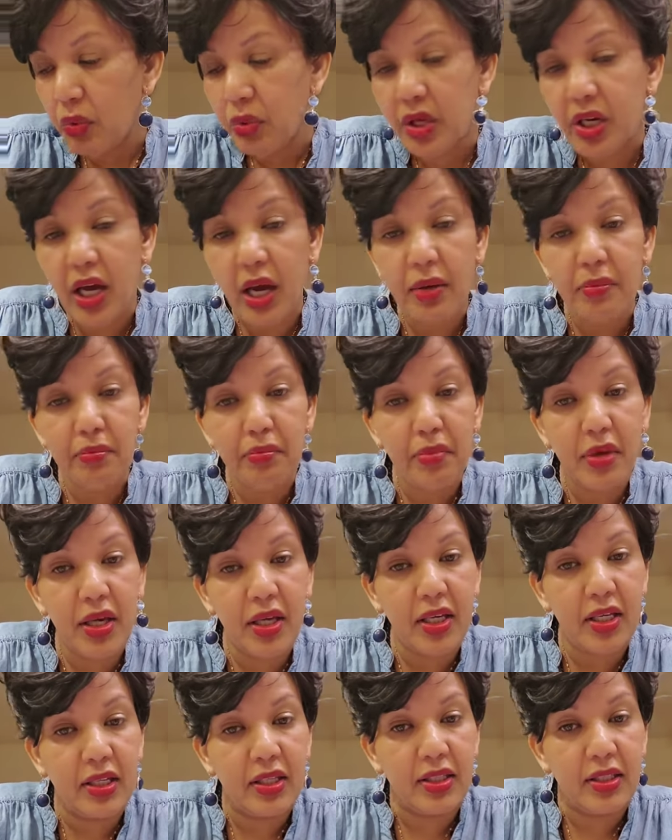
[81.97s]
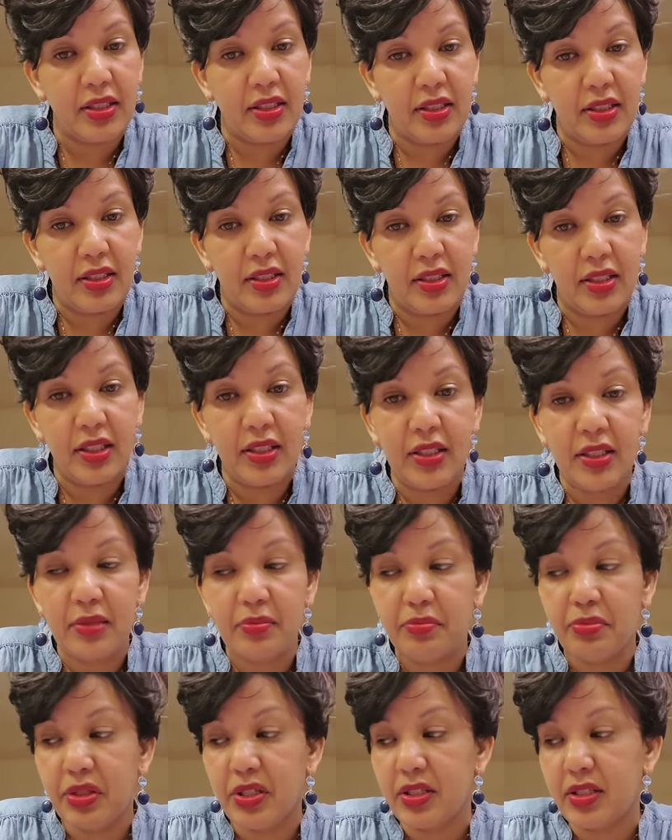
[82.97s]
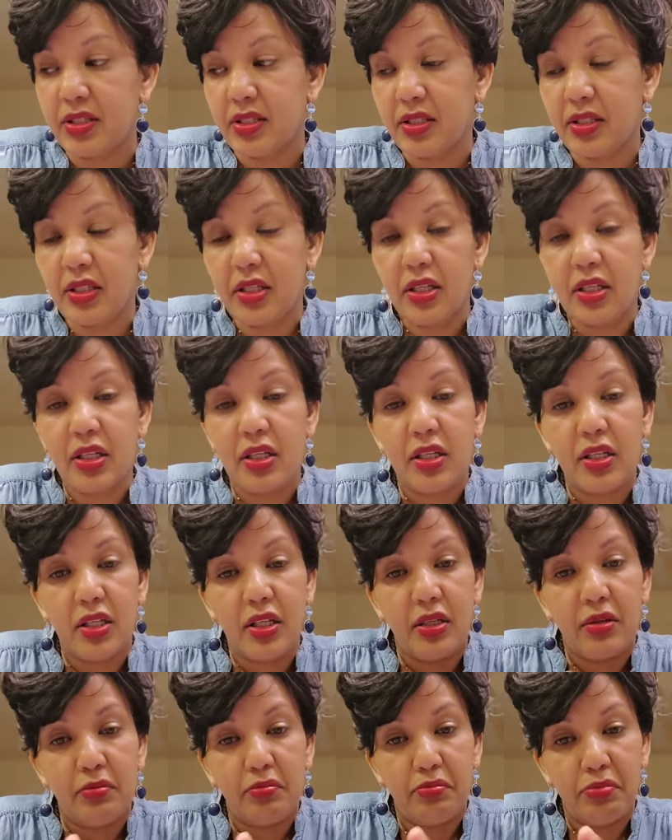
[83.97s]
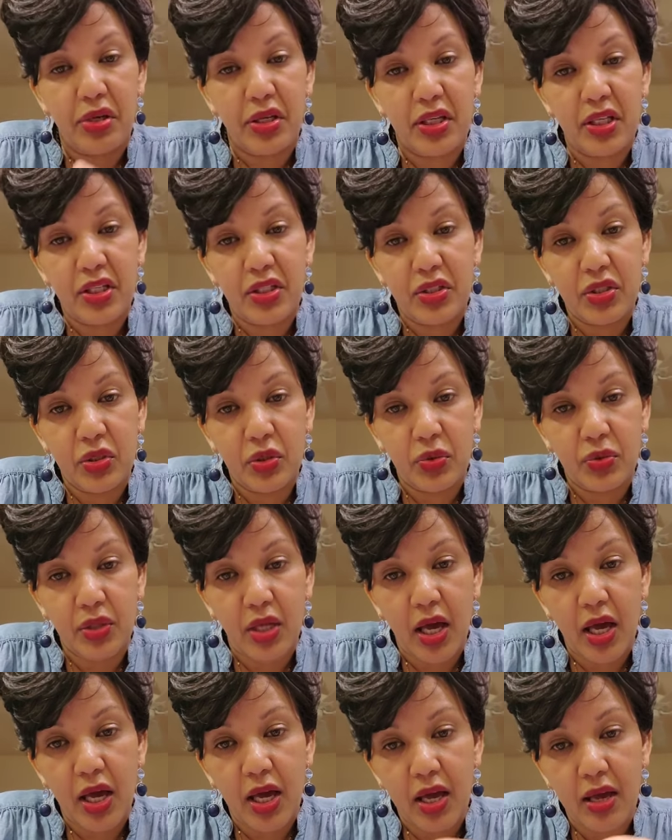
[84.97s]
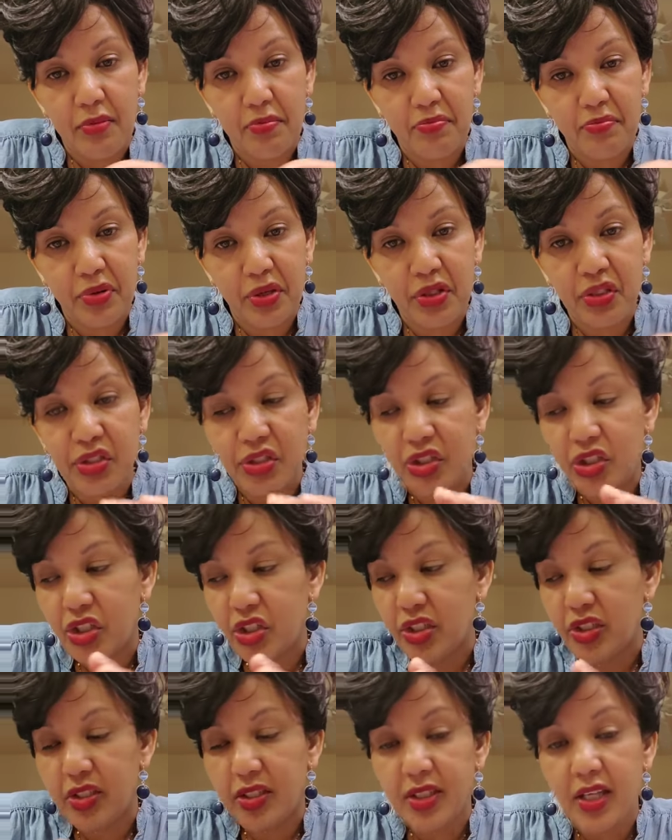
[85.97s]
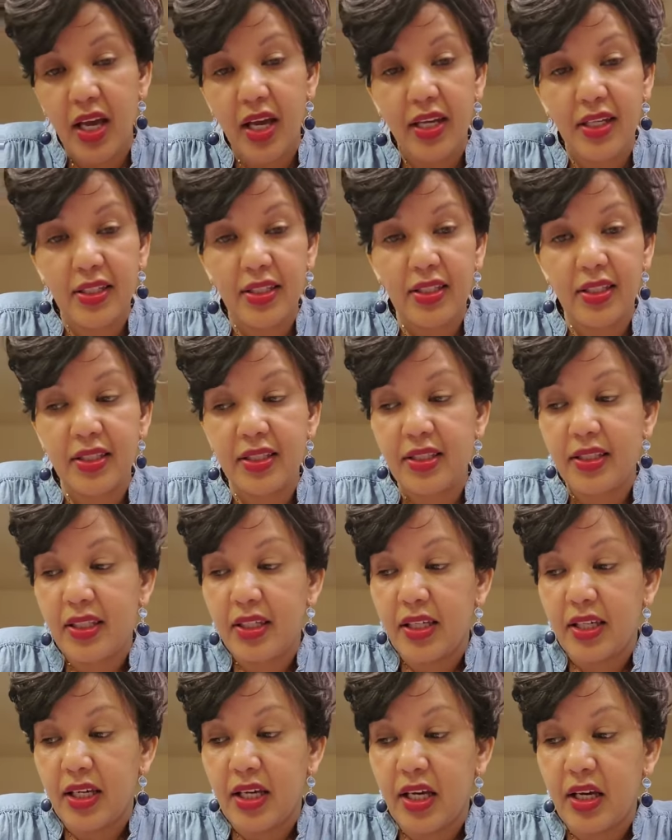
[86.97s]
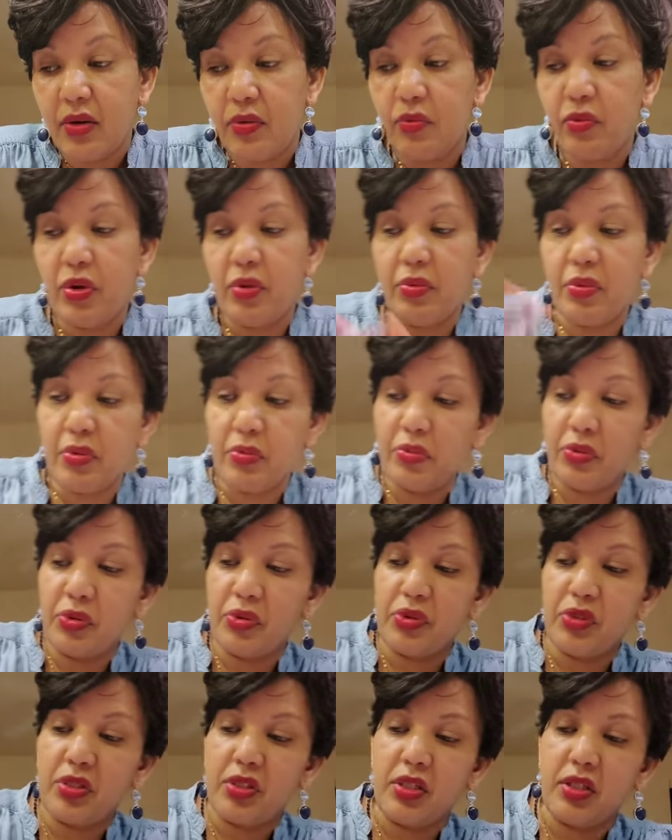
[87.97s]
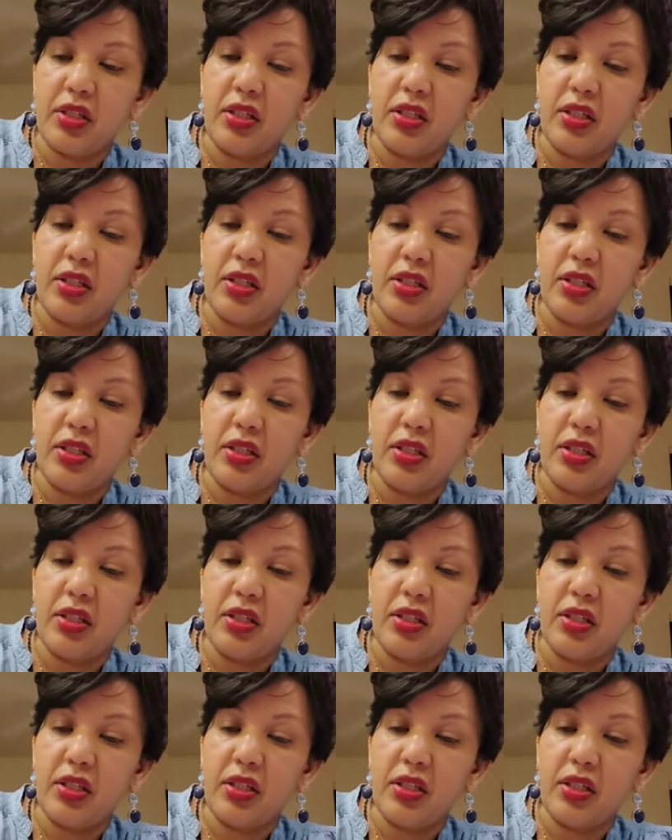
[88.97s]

We can make little bit baking soda, a pinch inside, and we will put